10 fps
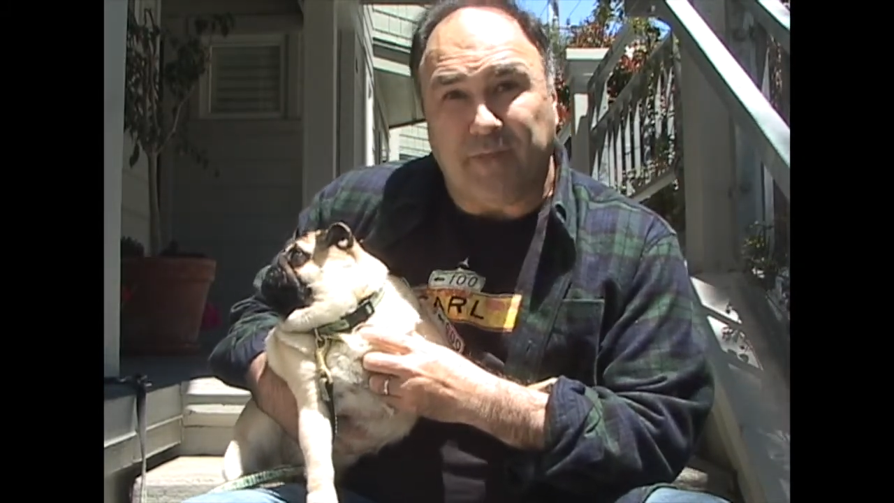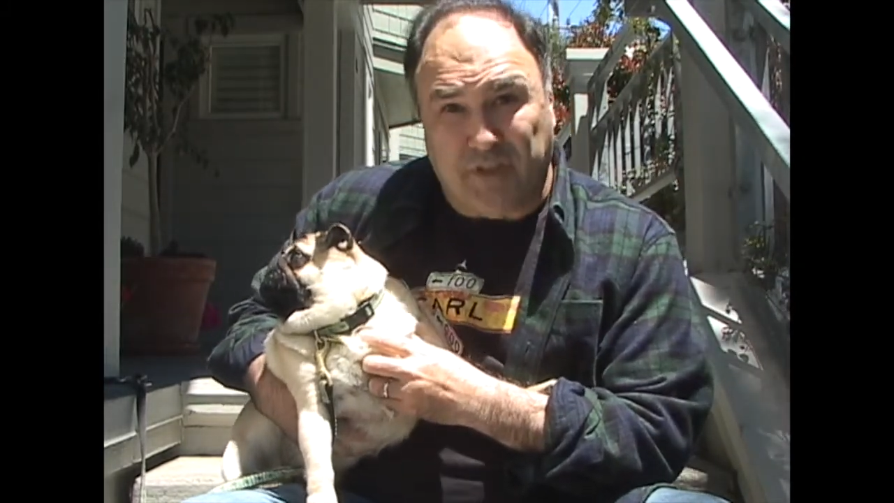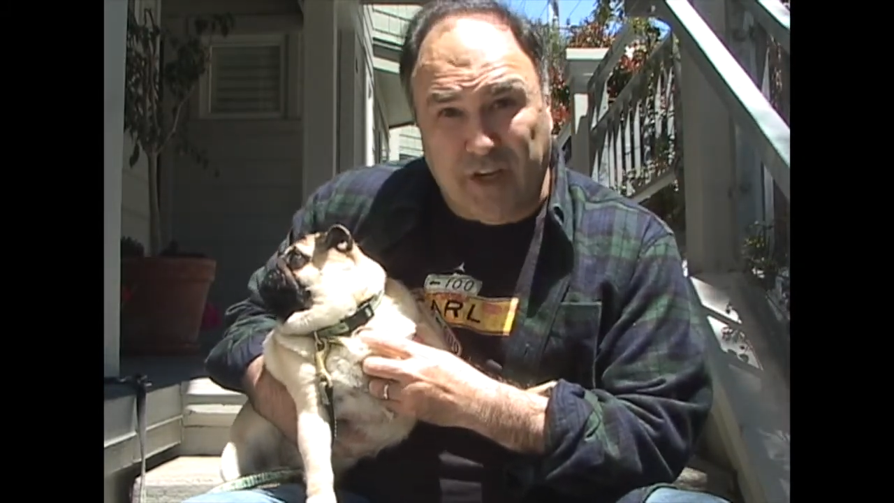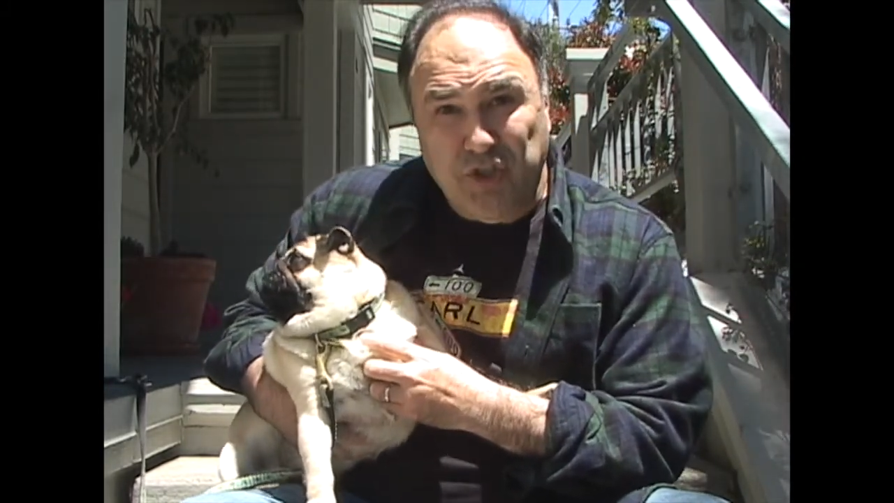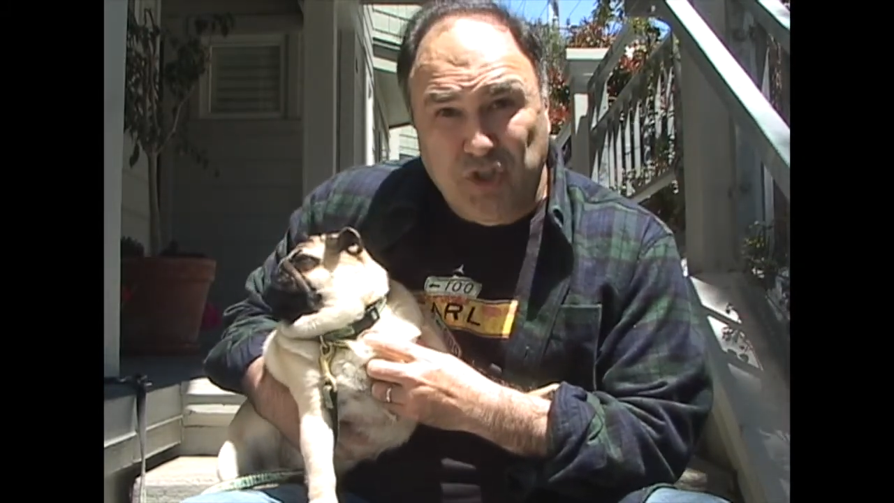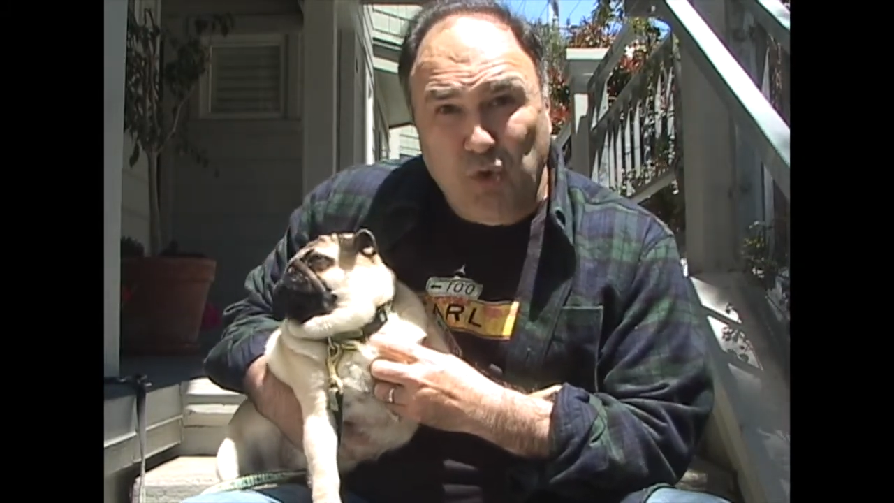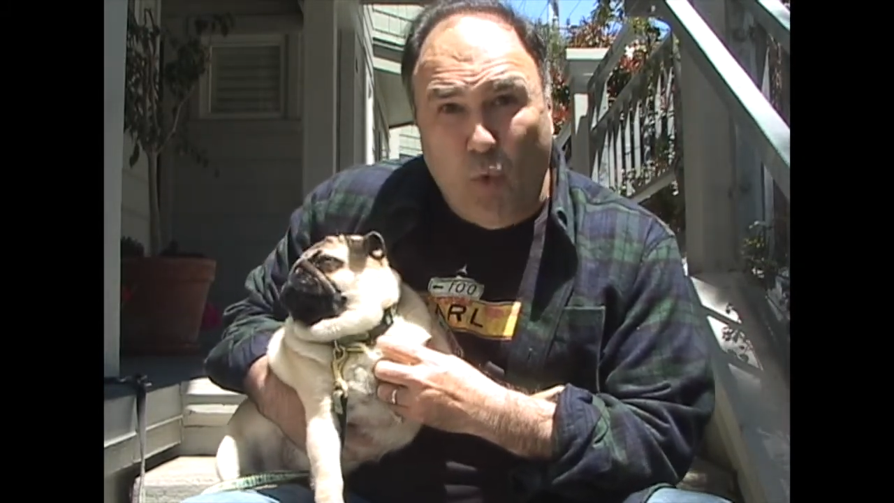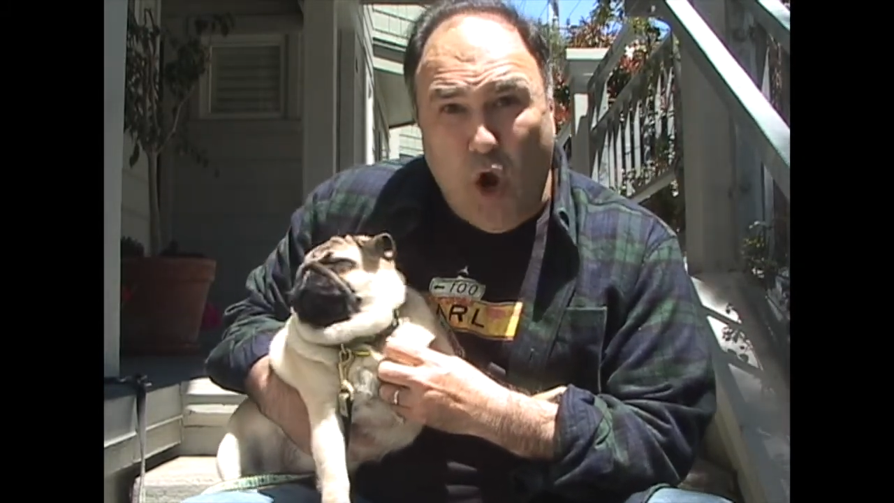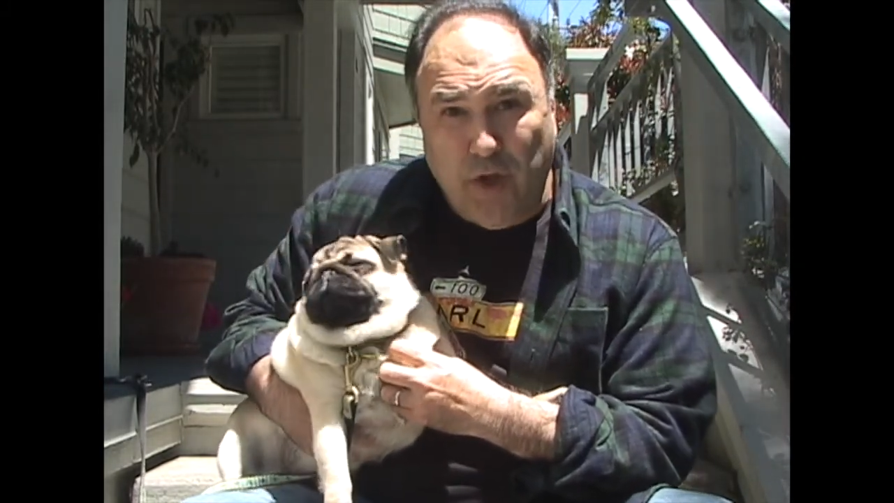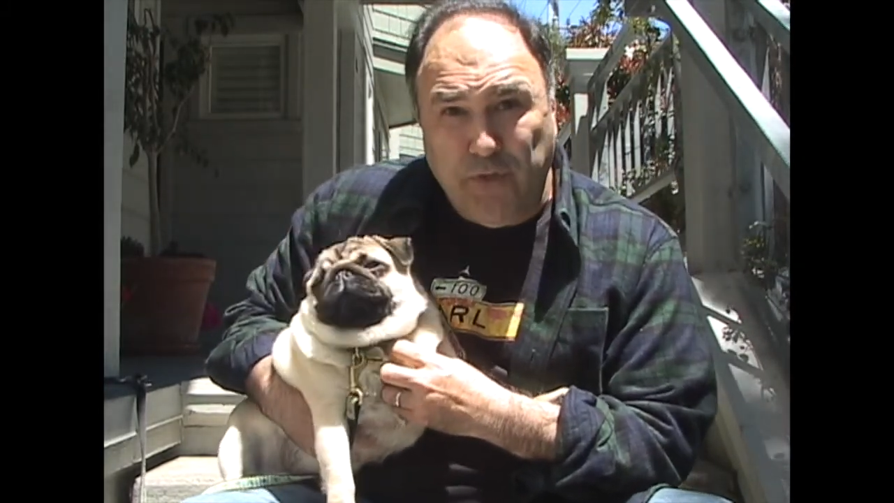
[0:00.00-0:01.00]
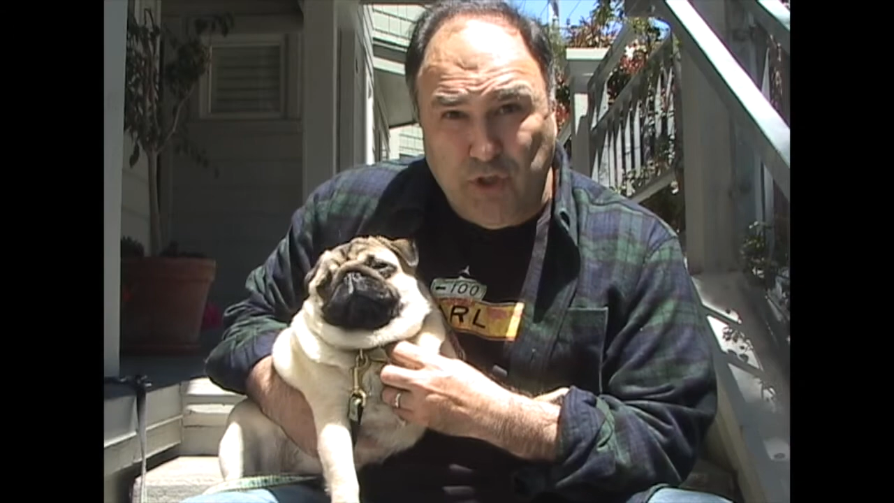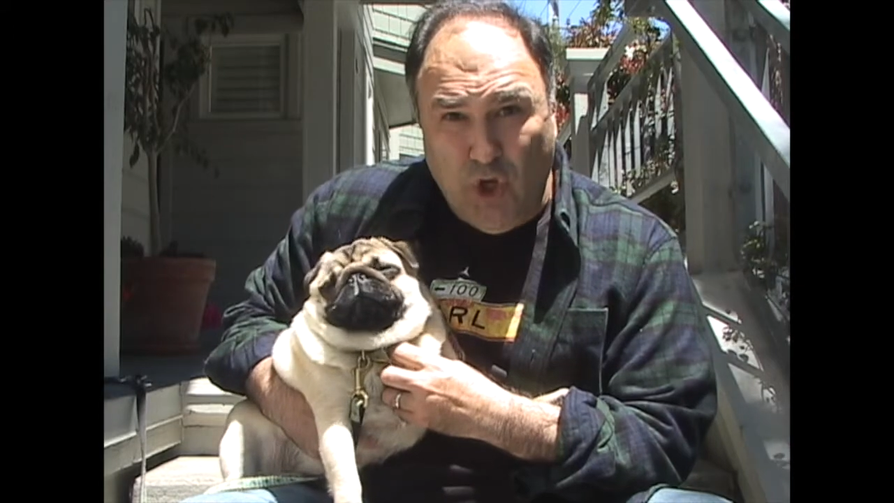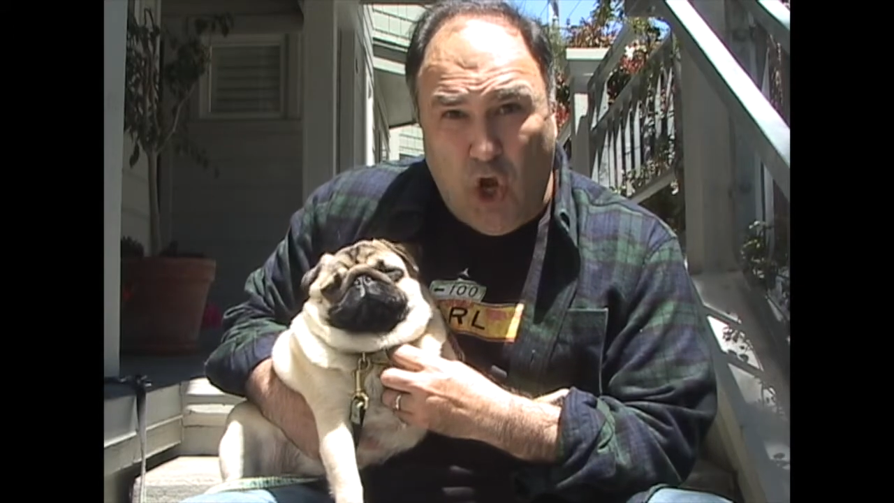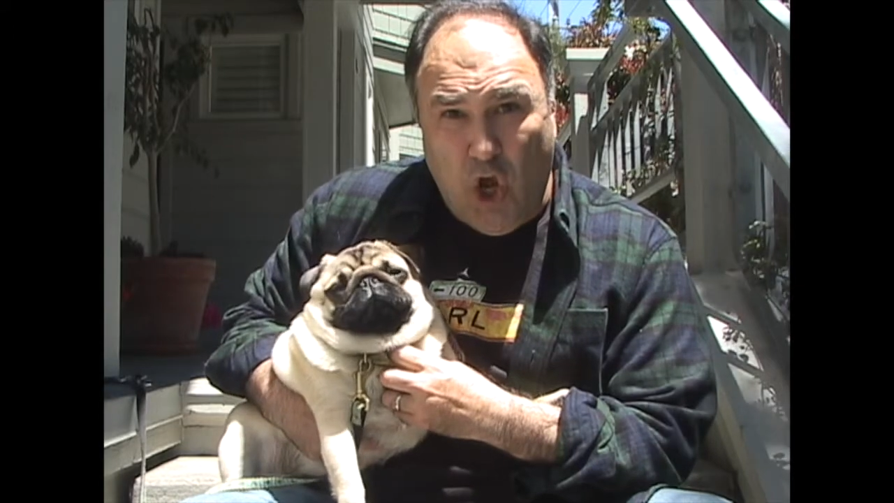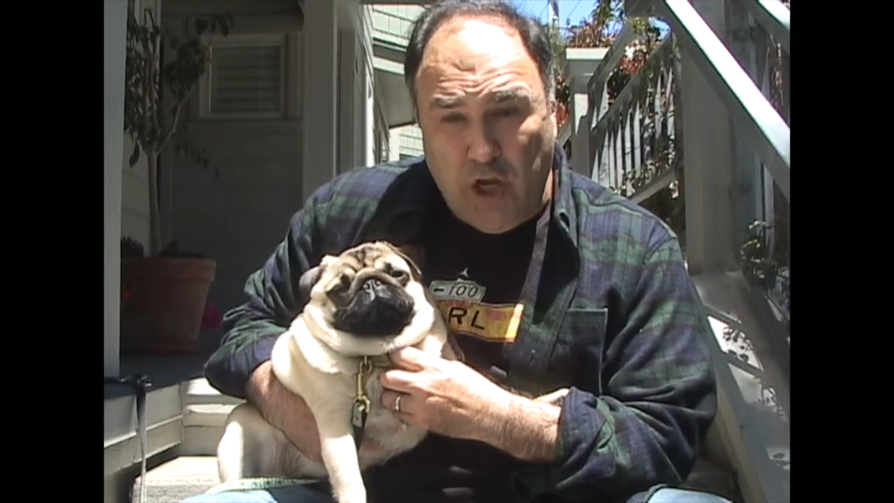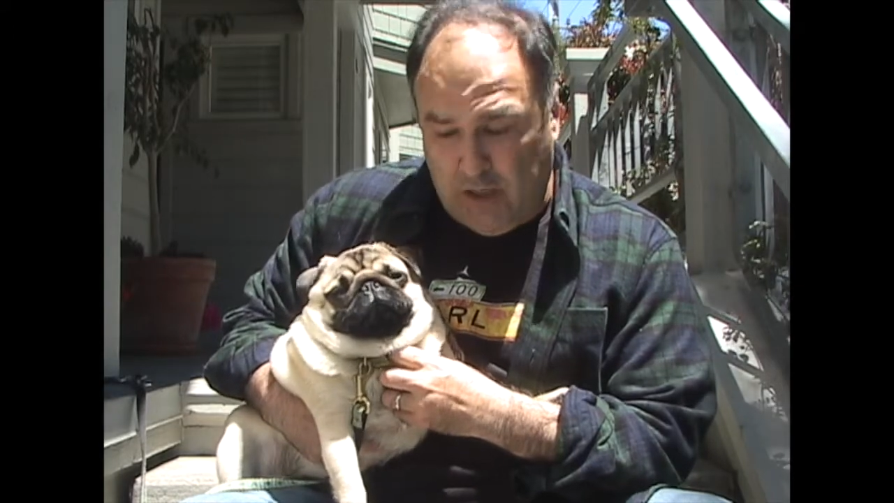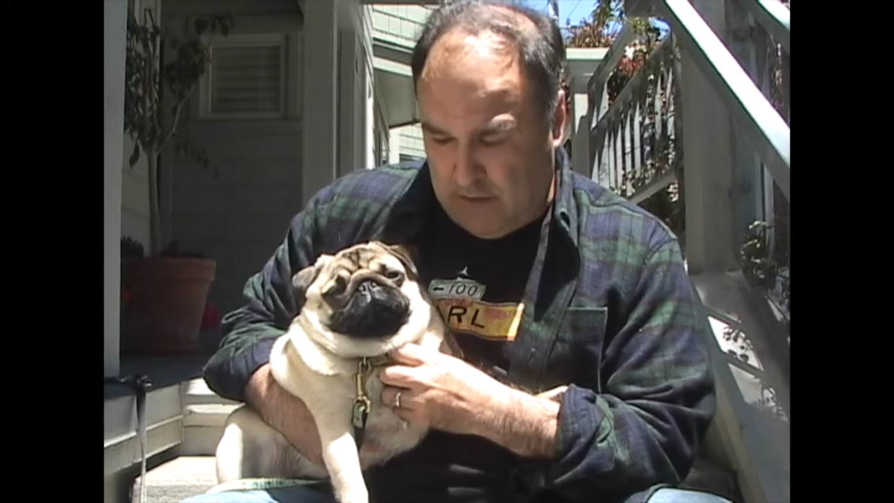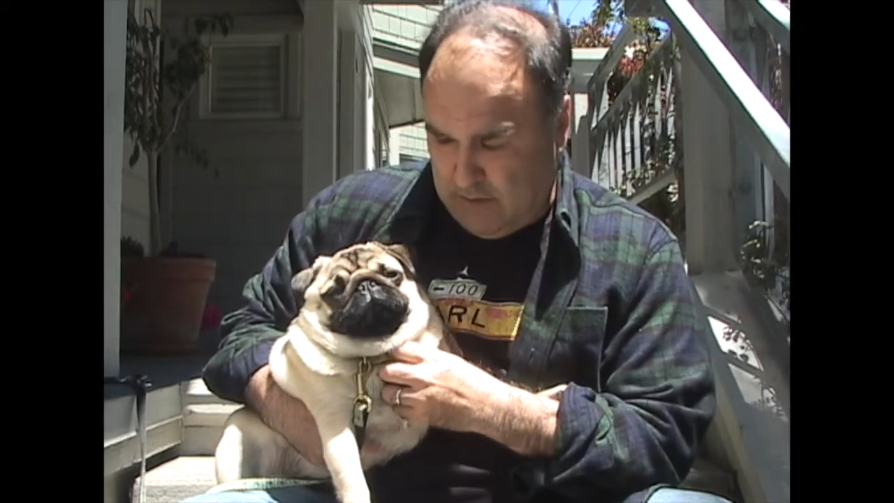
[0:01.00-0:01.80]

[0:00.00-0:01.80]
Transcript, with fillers: Does she walk the dog?